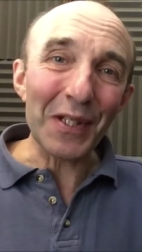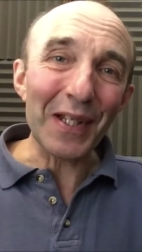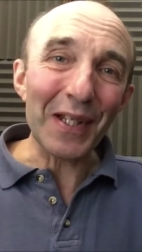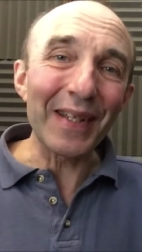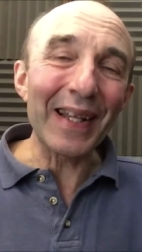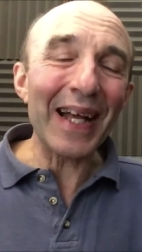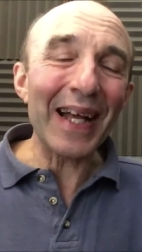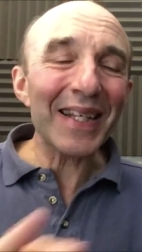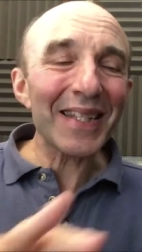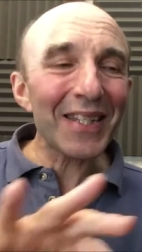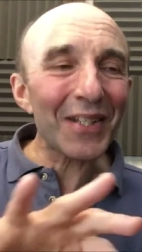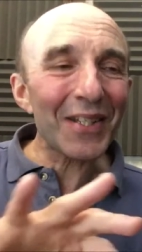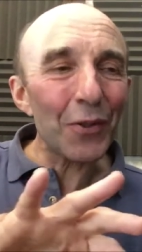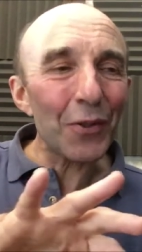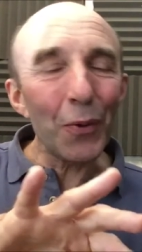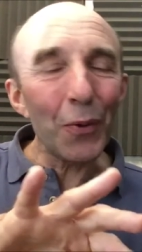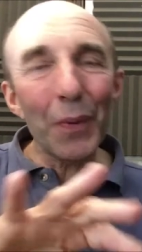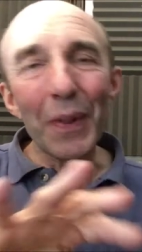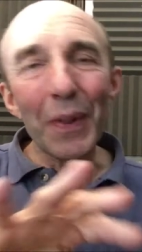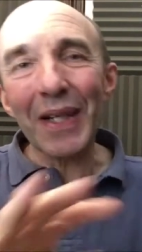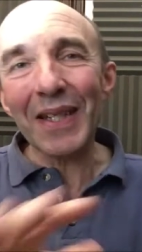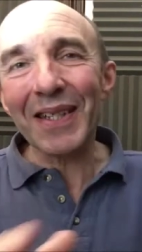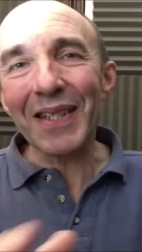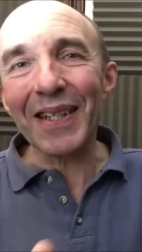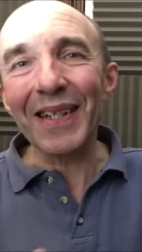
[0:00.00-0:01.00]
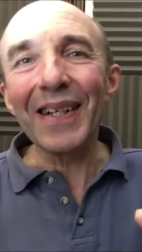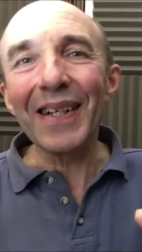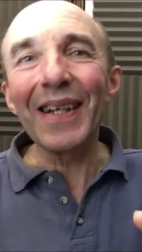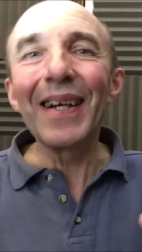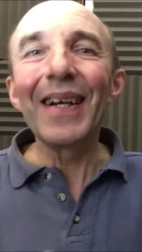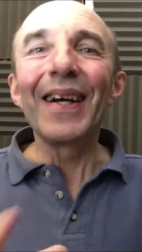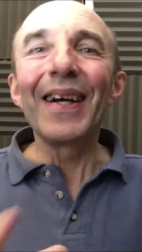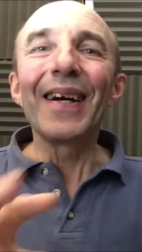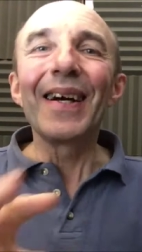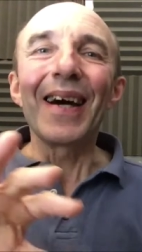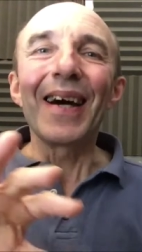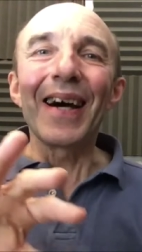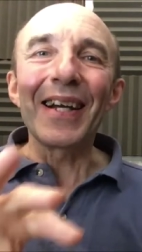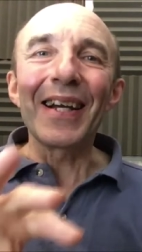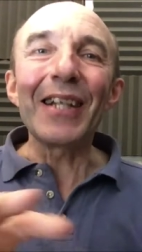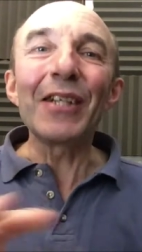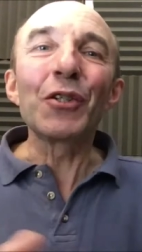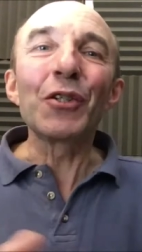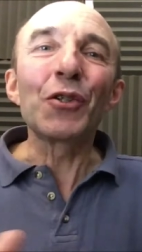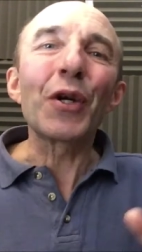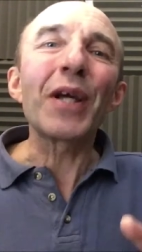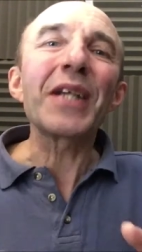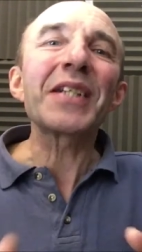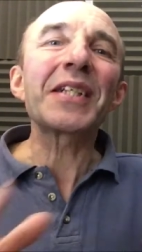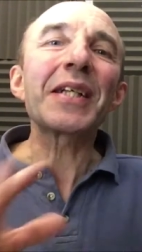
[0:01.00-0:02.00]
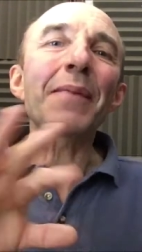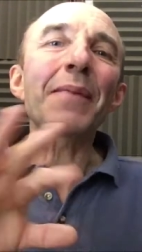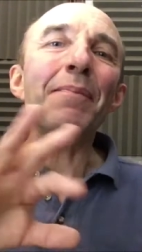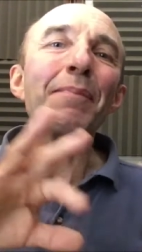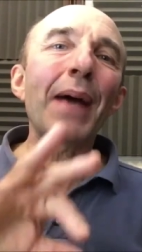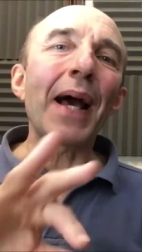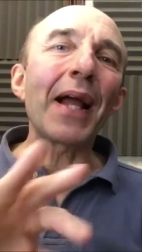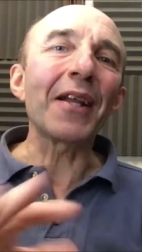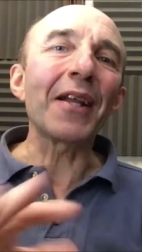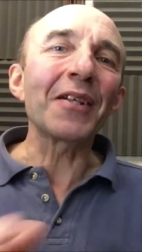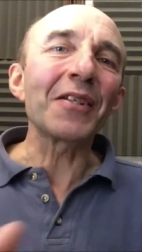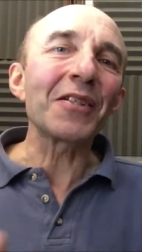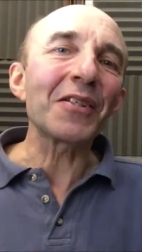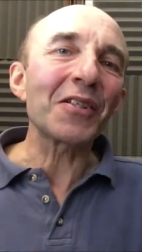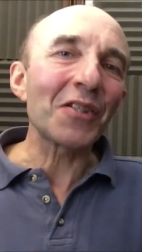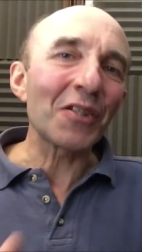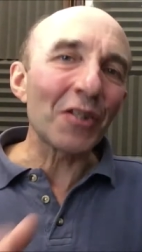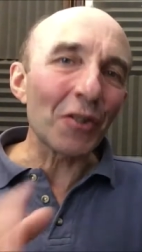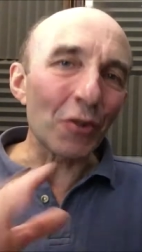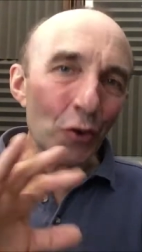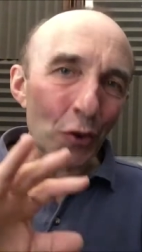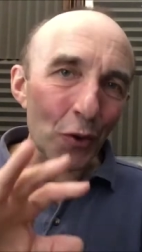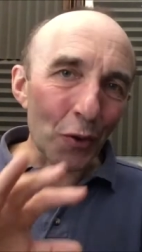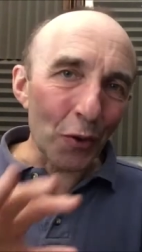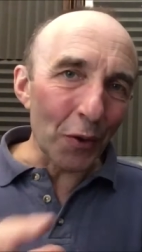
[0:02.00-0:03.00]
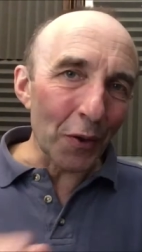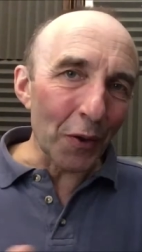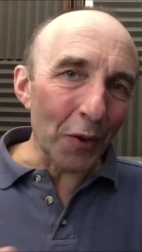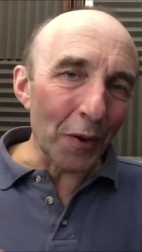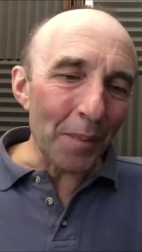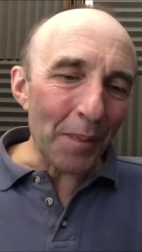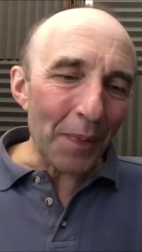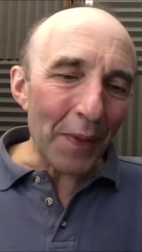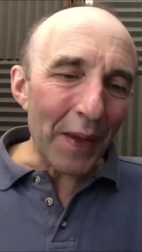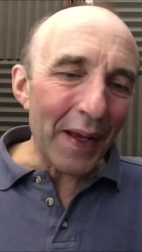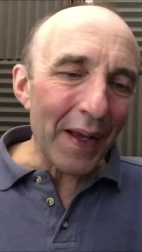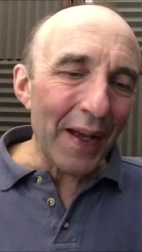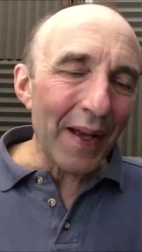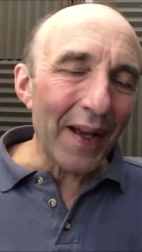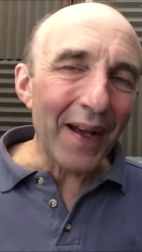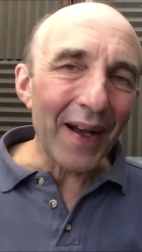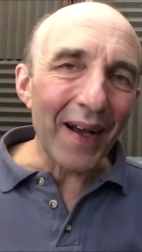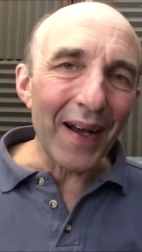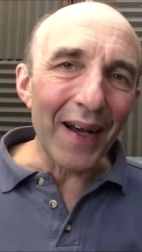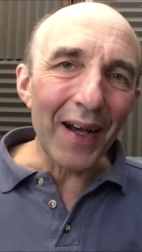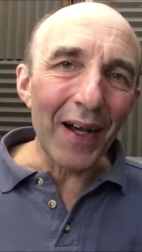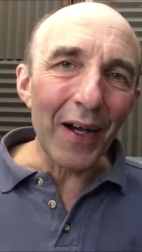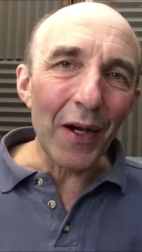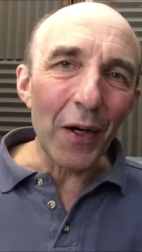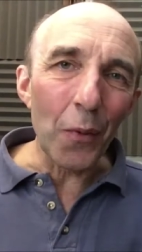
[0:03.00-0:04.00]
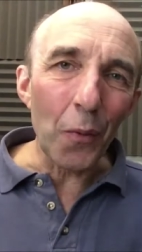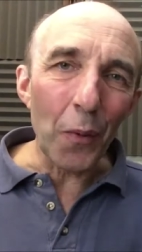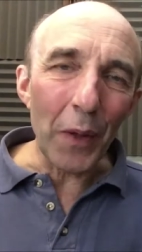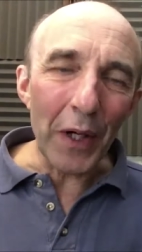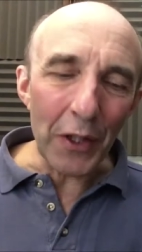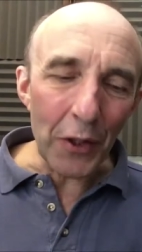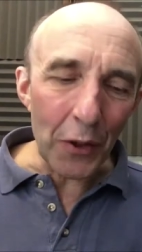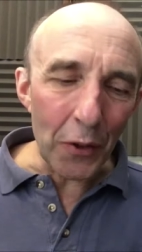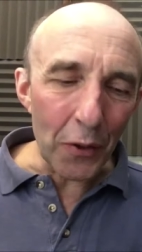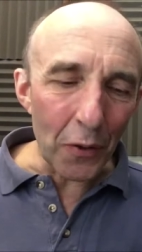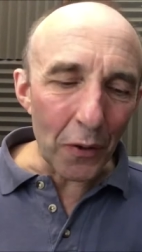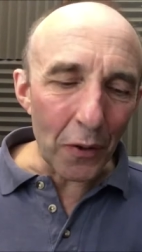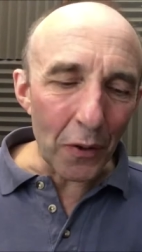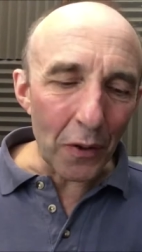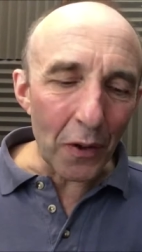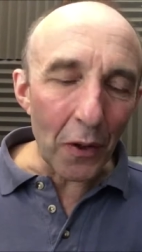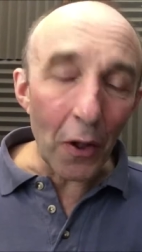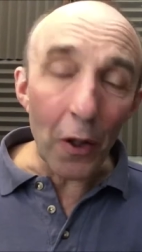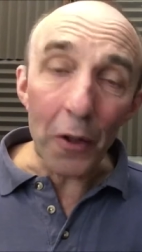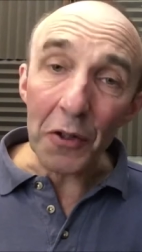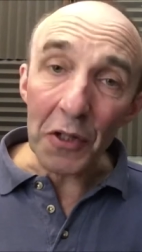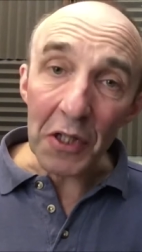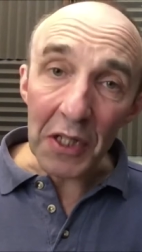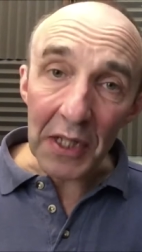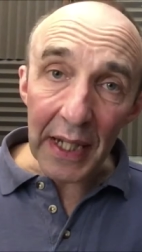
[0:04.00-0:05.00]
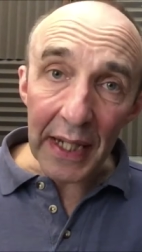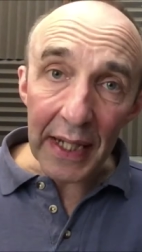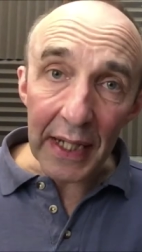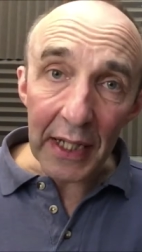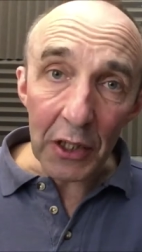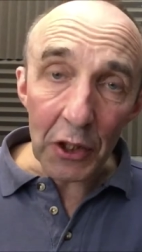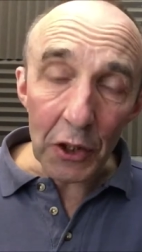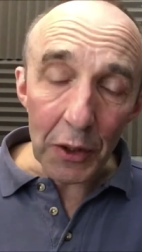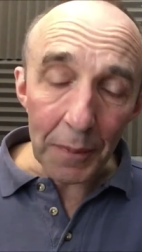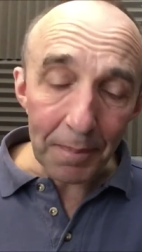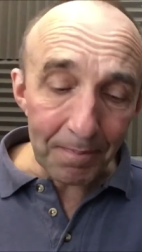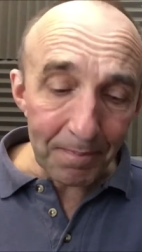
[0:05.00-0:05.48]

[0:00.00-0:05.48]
And that's always an interesting balance to draw when you're on stage.